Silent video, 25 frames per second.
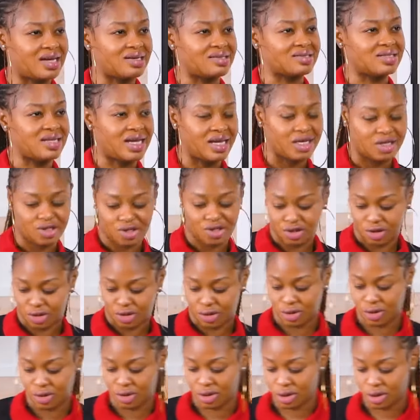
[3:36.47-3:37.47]
of texture
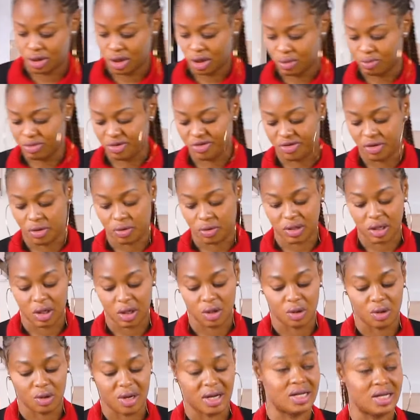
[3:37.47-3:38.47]
before we then
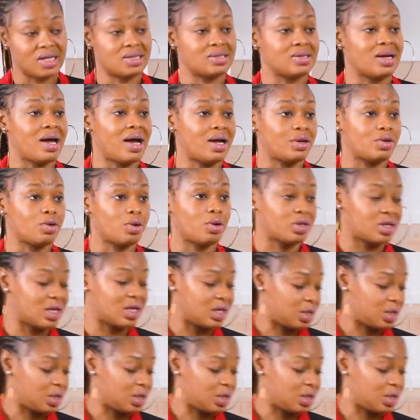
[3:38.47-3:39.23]
go ahead to add other